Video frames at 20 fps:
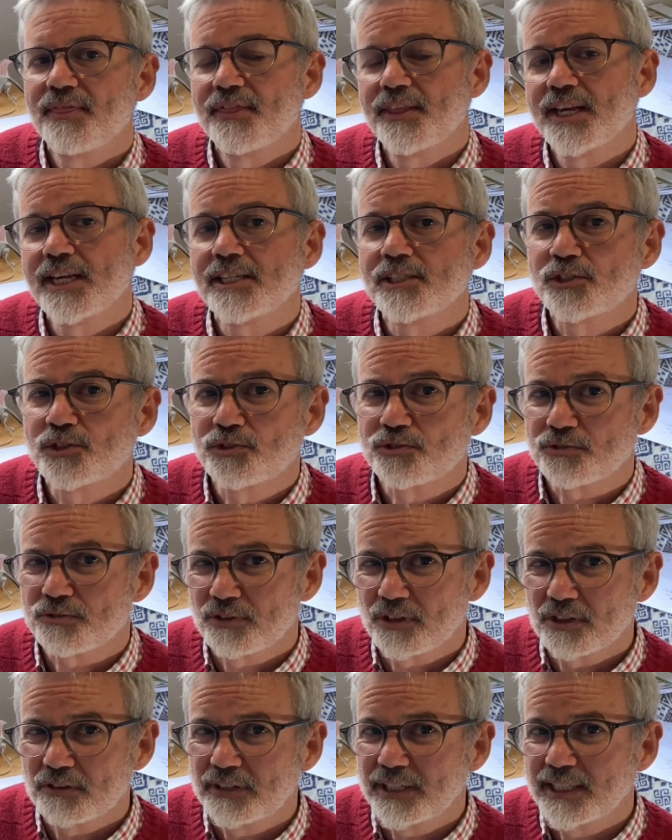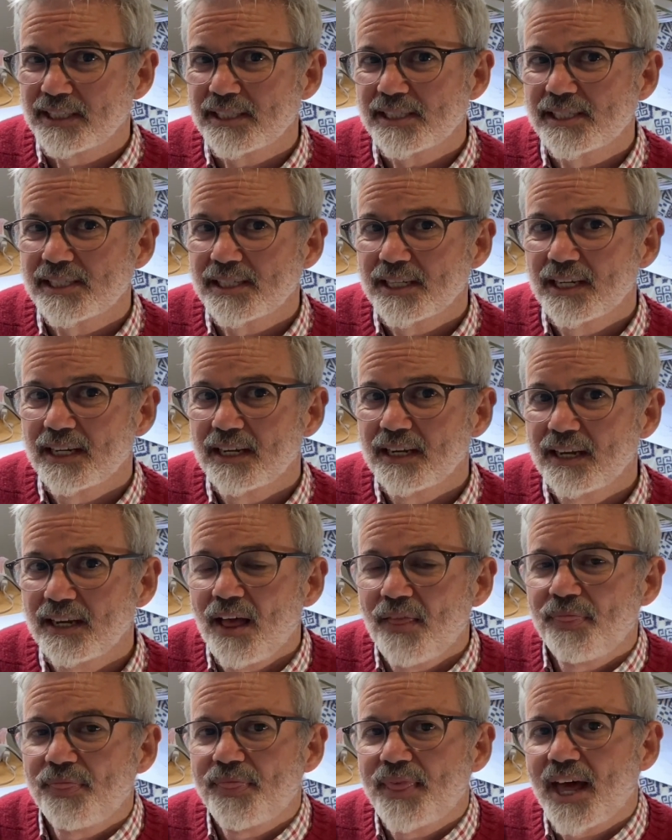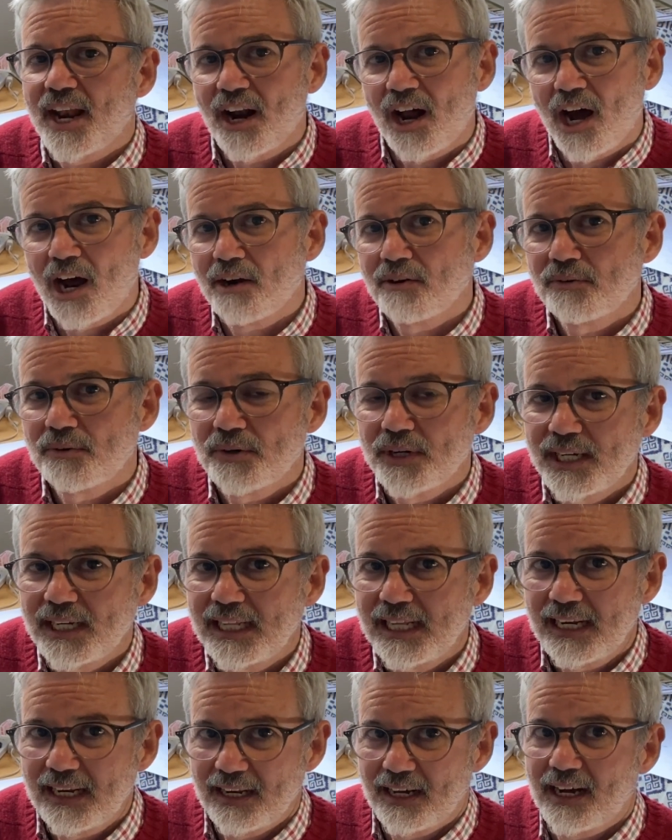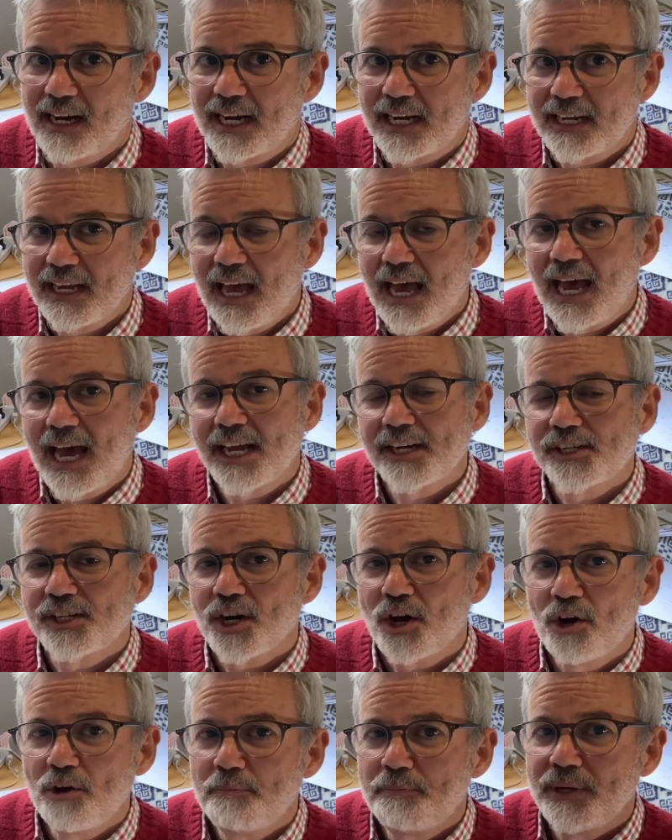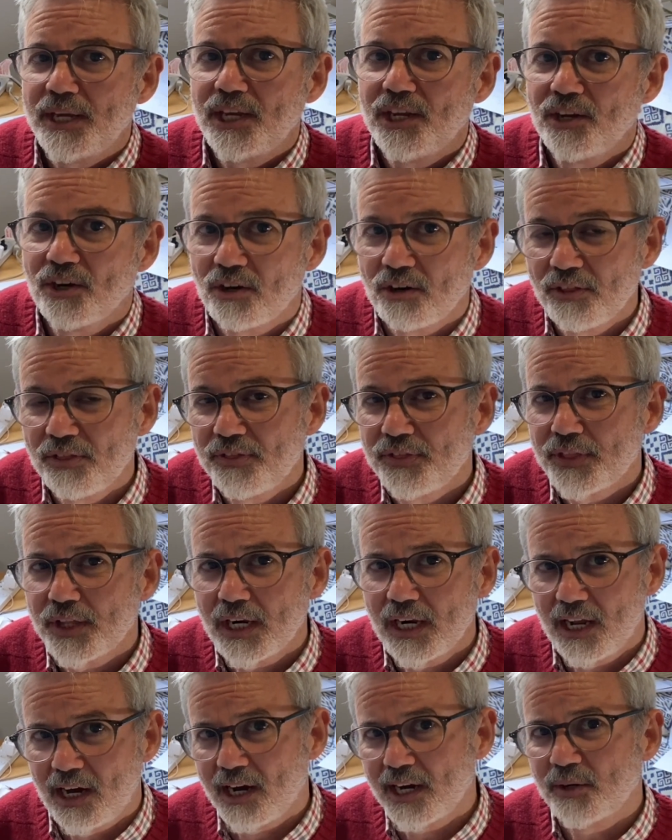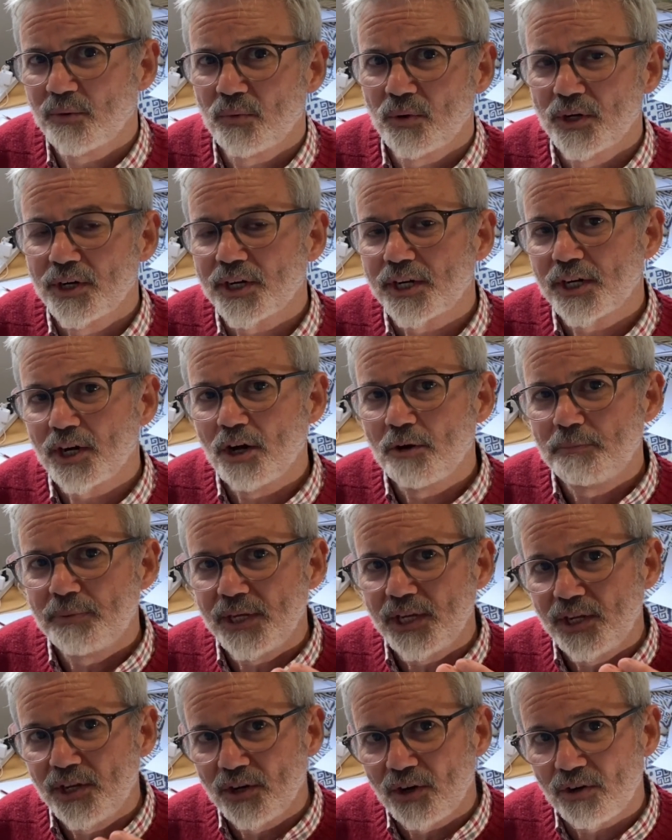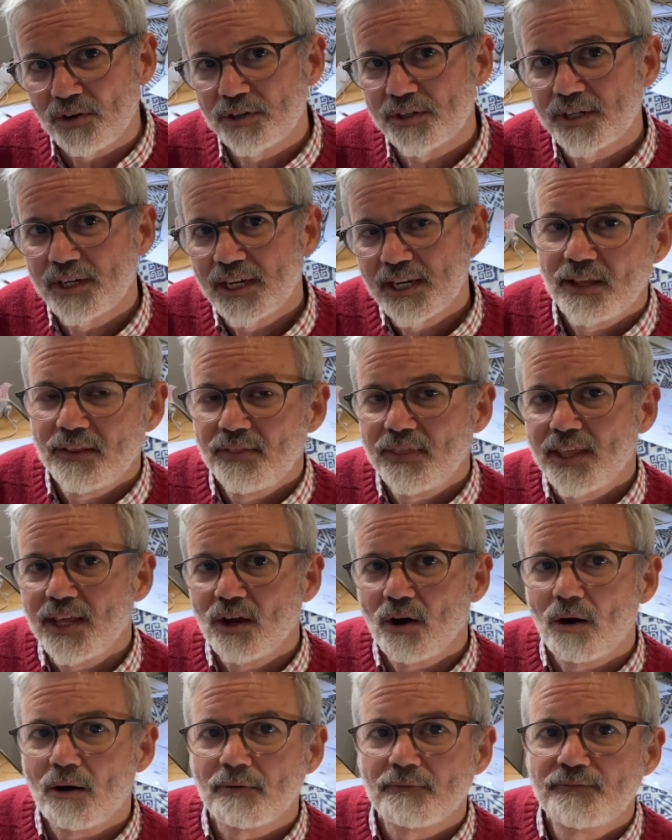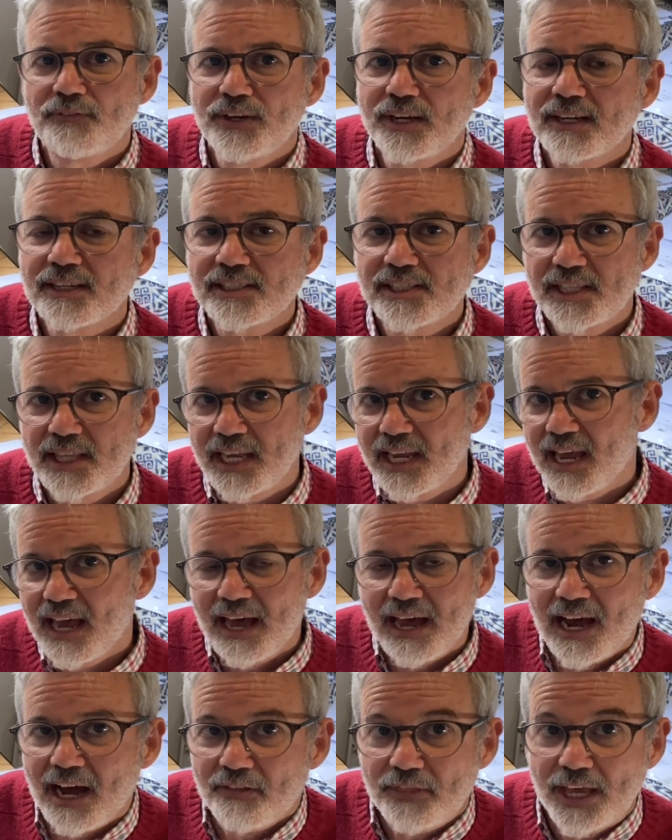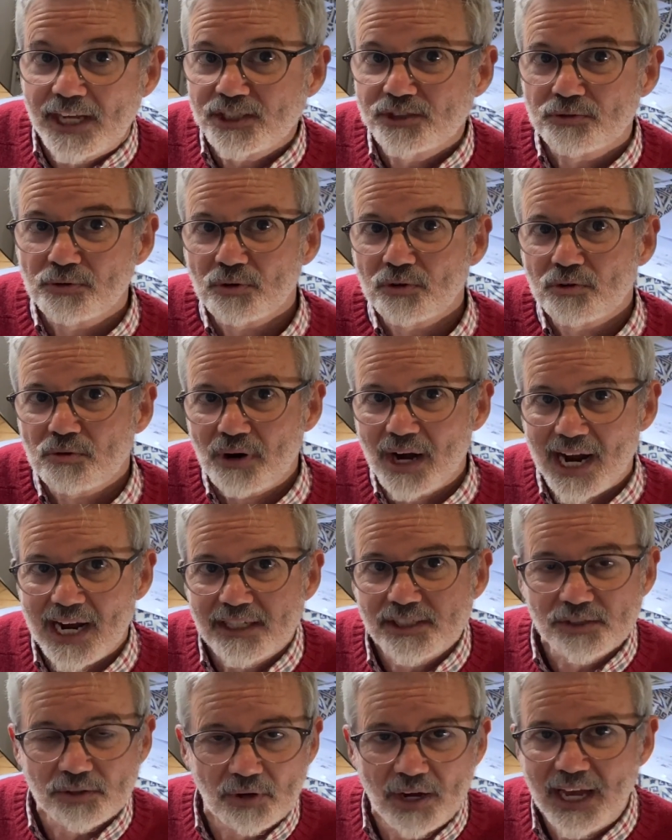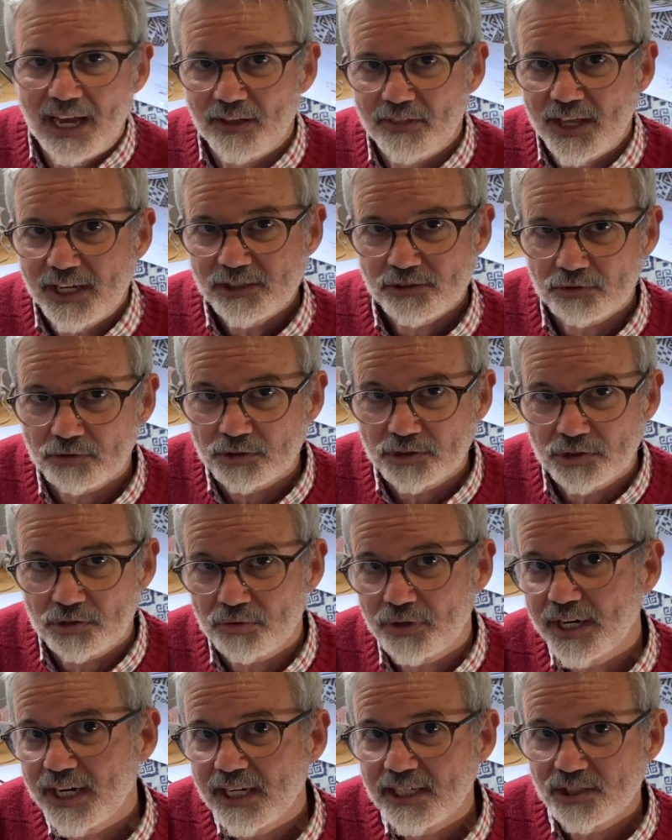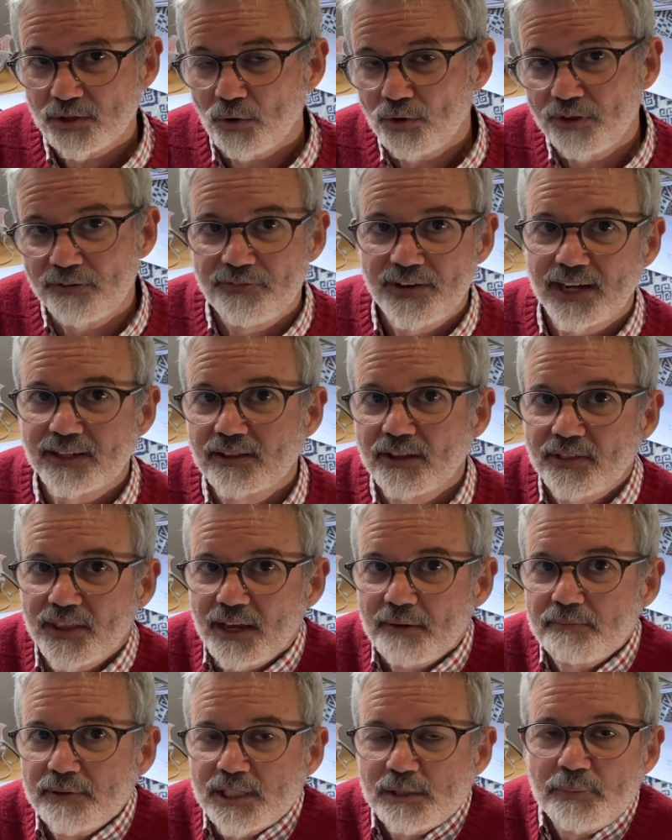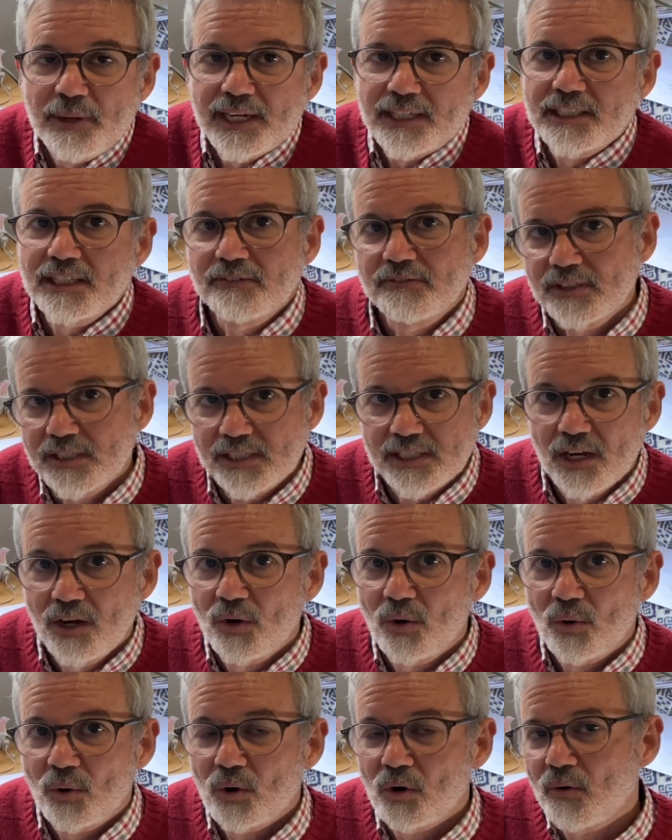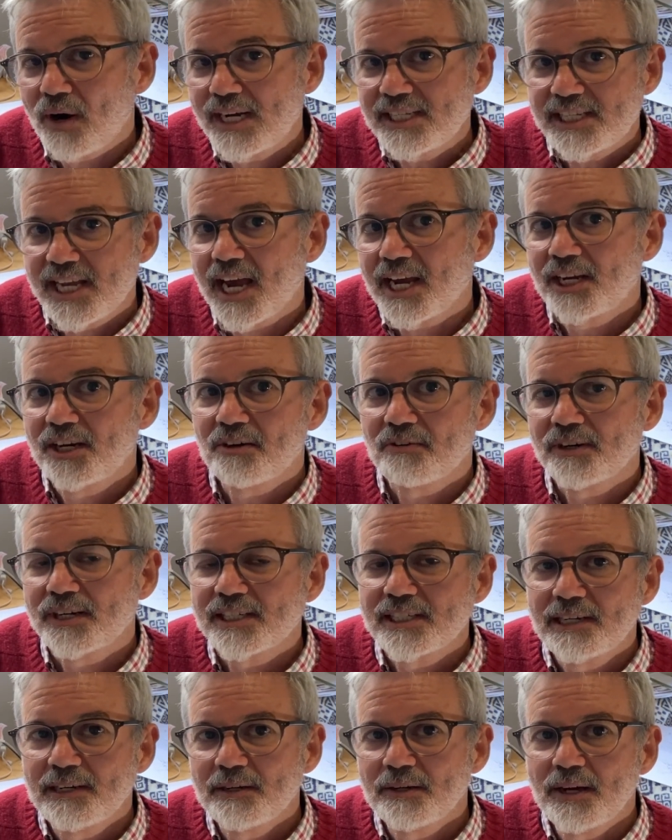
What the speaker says: these drawings that I really like, and go beyond the line work, go beyond the obvious, how they draw grass or how they draw trees or the fact that their perspective is always accurate.